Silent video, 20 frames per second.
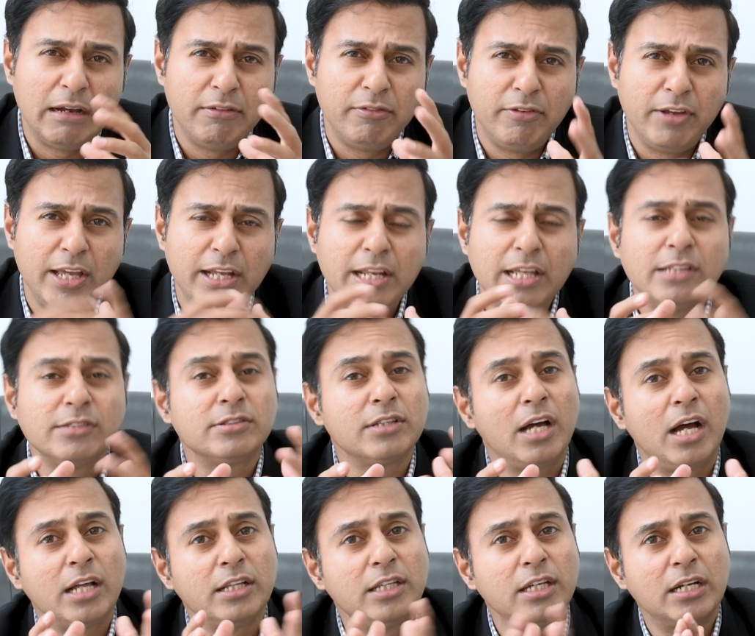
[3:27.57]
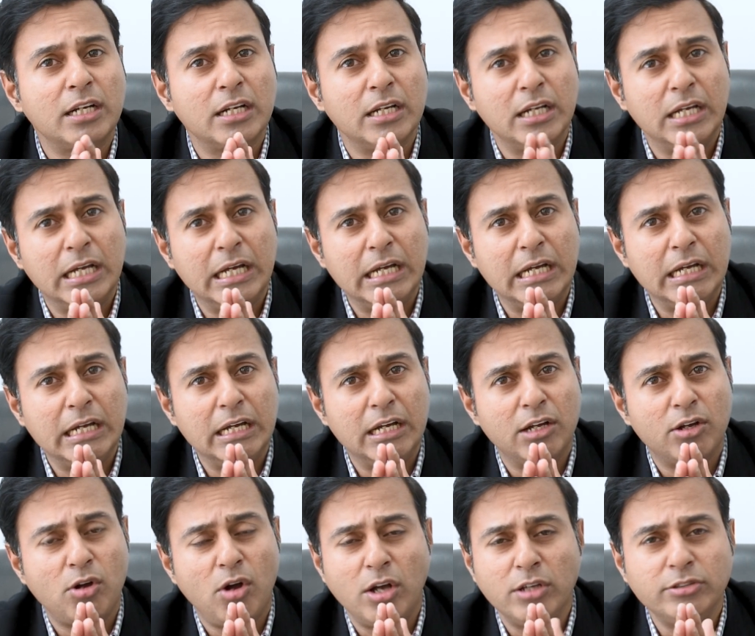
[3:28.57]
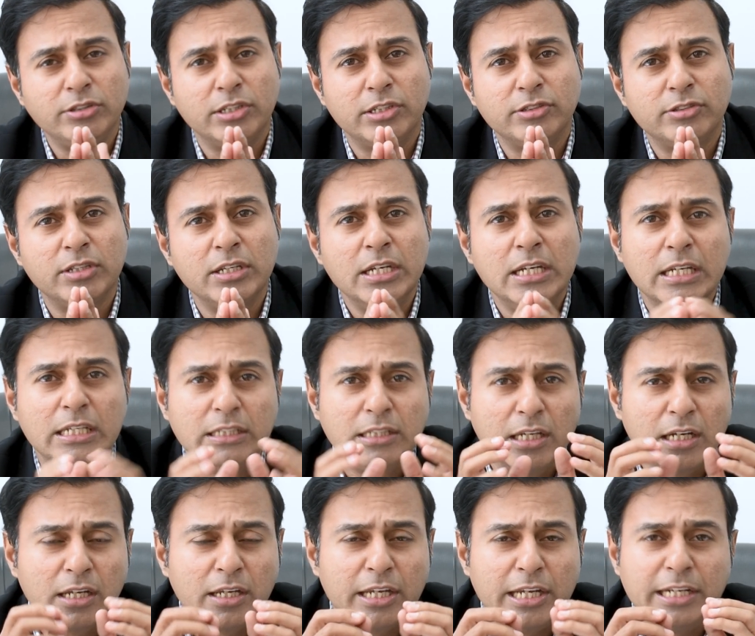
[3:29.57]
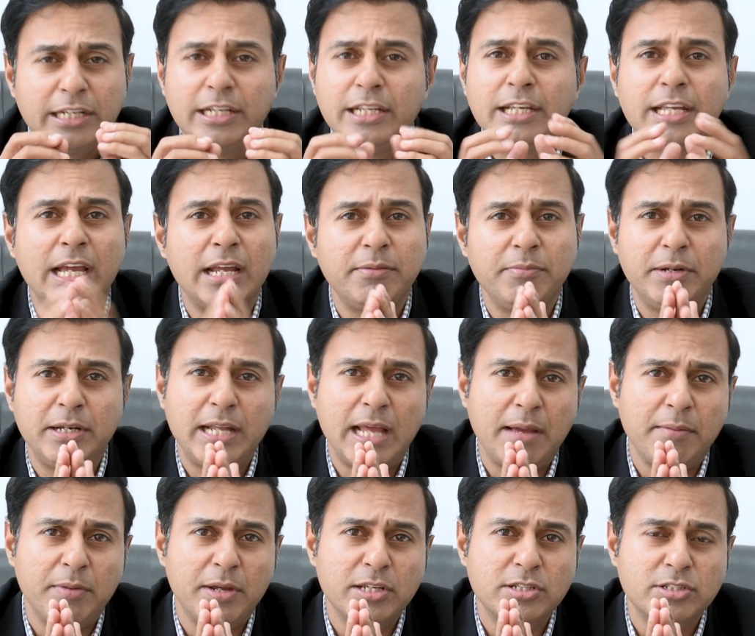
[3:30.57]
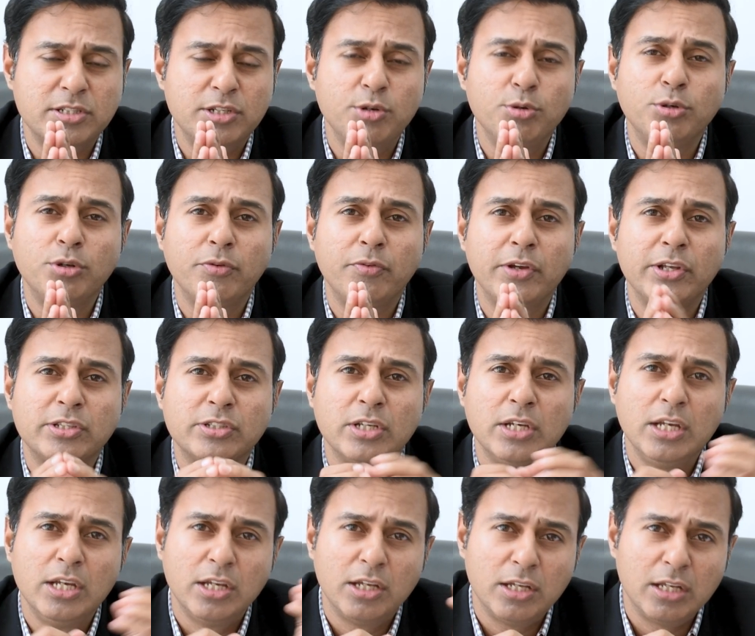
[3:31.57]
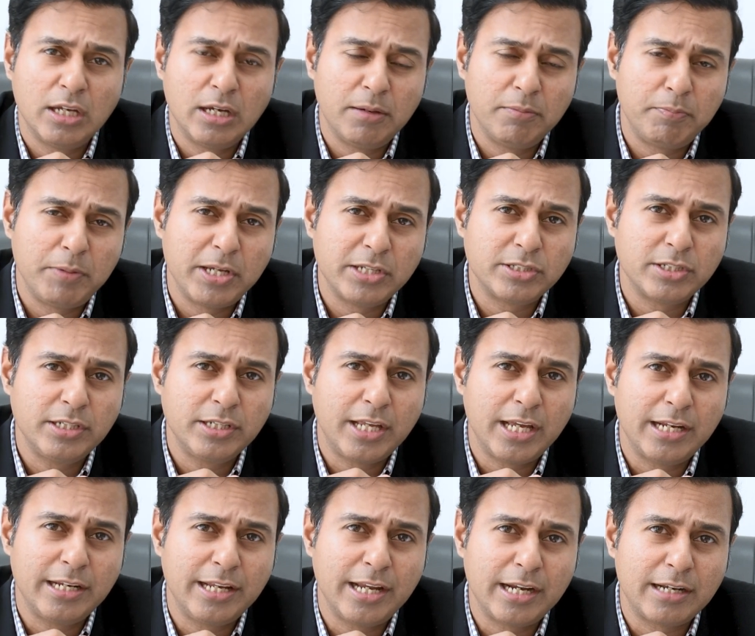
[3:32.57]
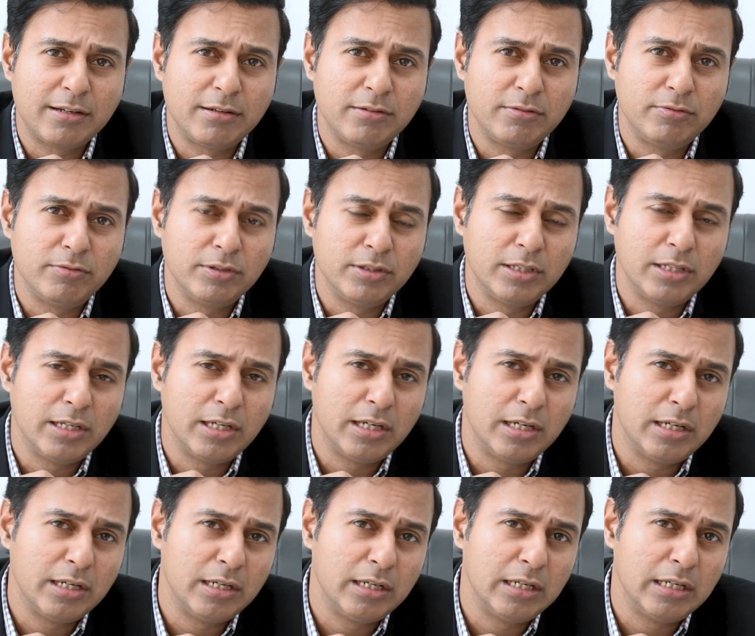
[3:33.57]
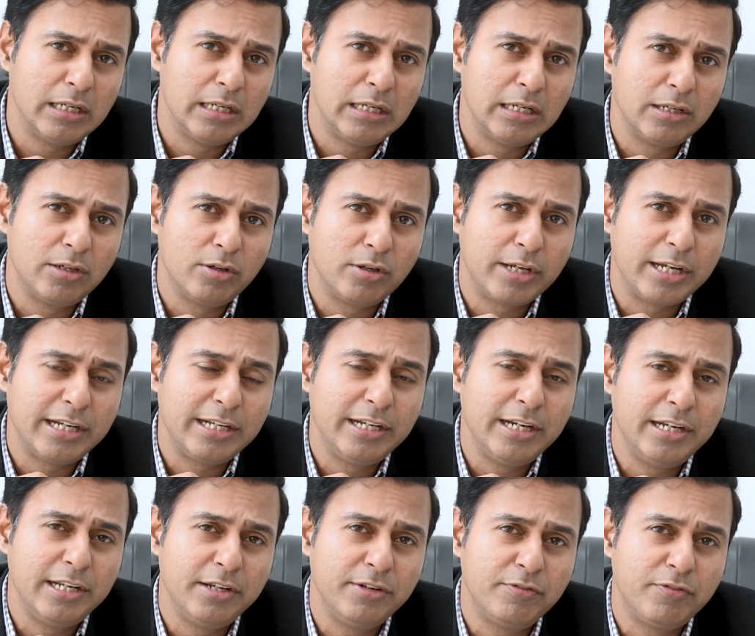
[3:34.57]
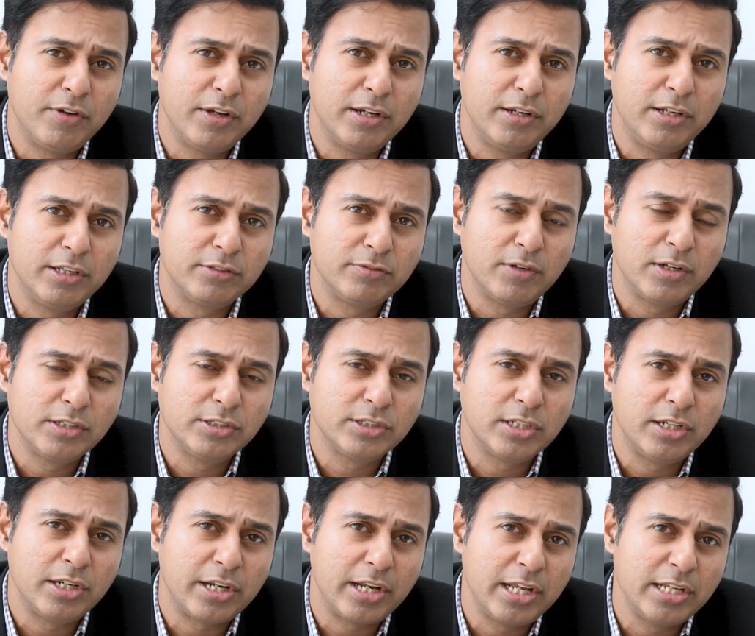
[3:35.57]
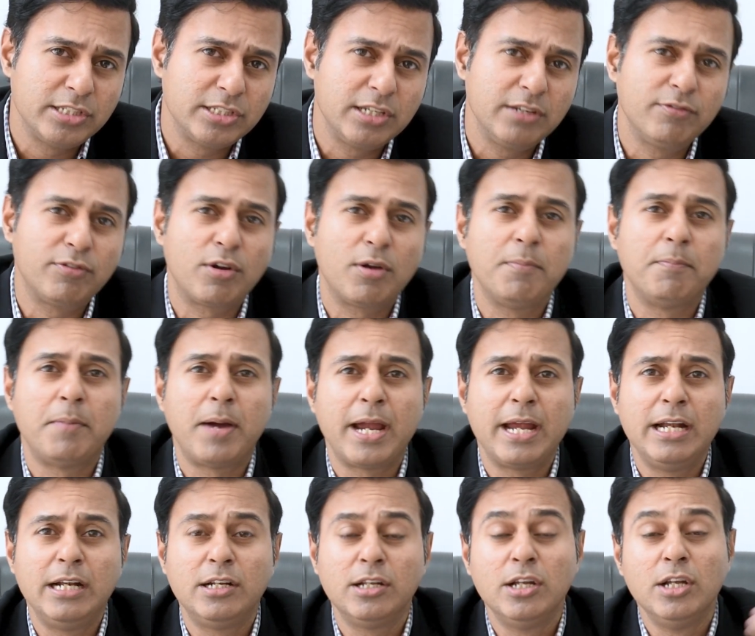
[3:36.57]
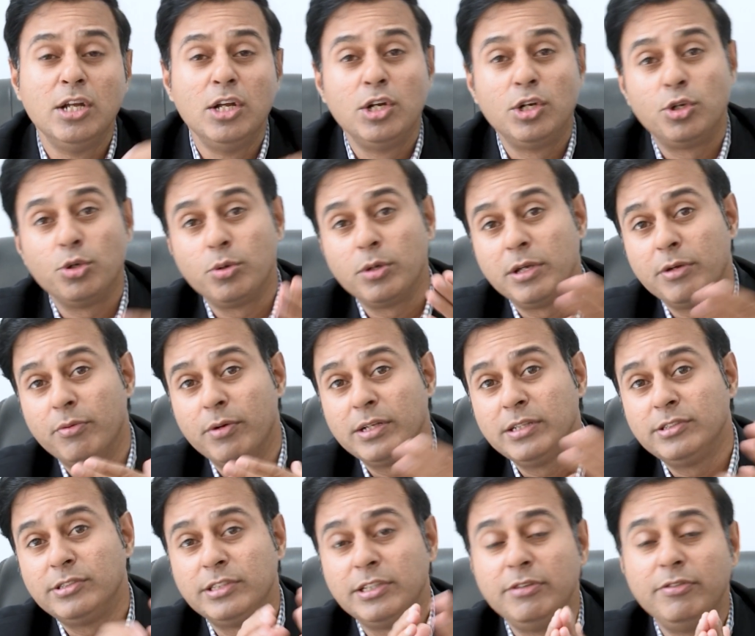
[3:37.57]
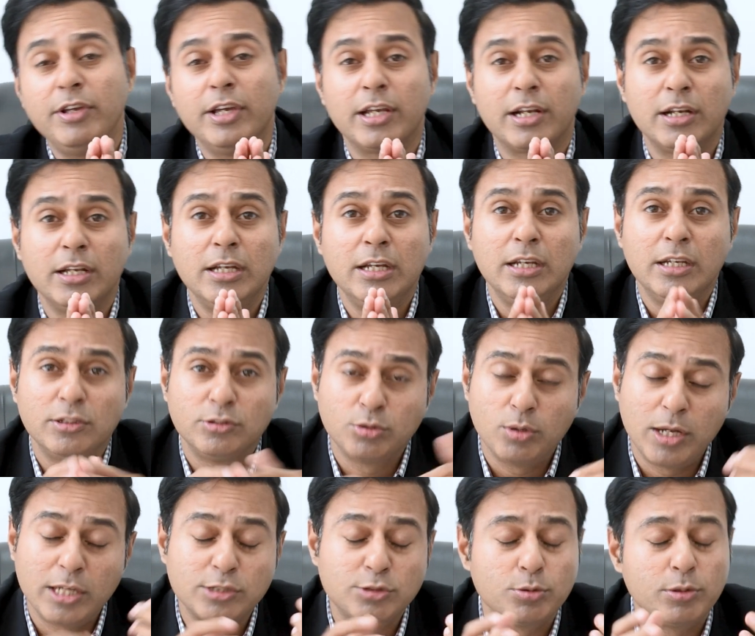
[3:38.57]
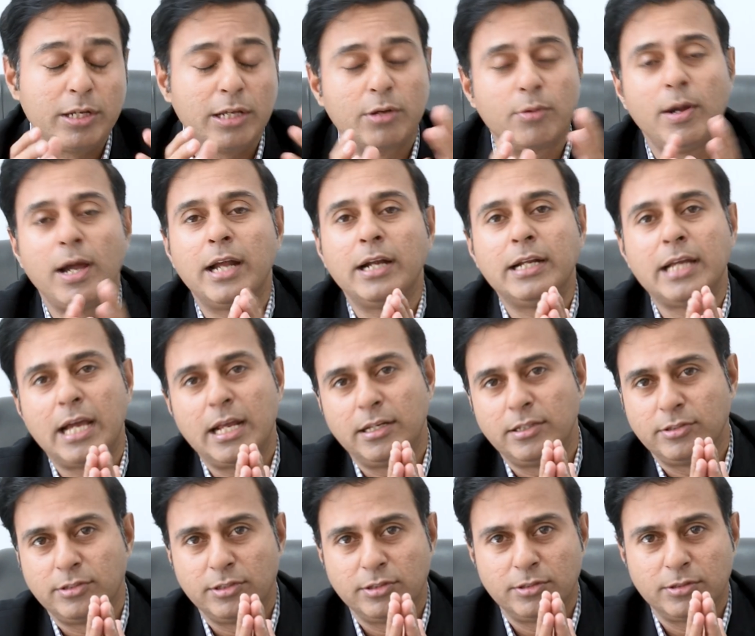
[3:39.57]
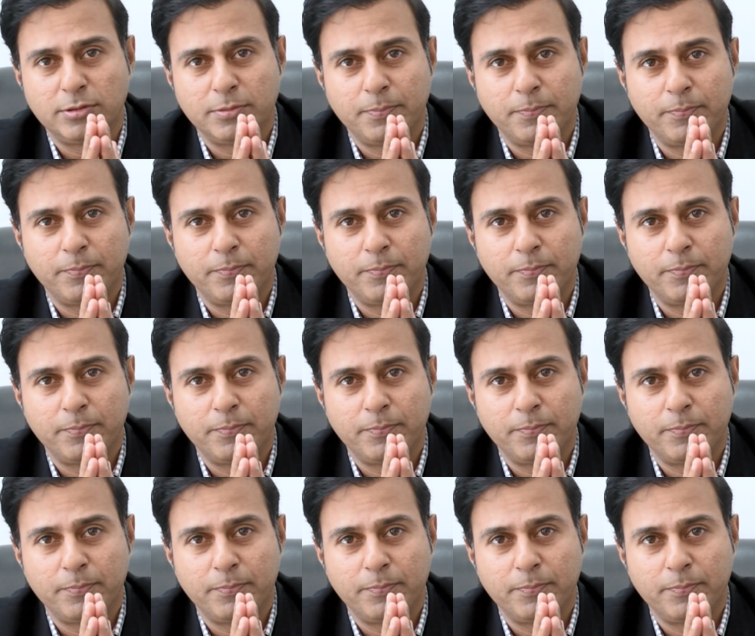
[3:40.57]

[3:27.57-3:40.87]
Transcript: various other causes, the kidney can be damaged, due to which patient can get kidney dysfunction ranging from mild to even severe, so as to require dialysis.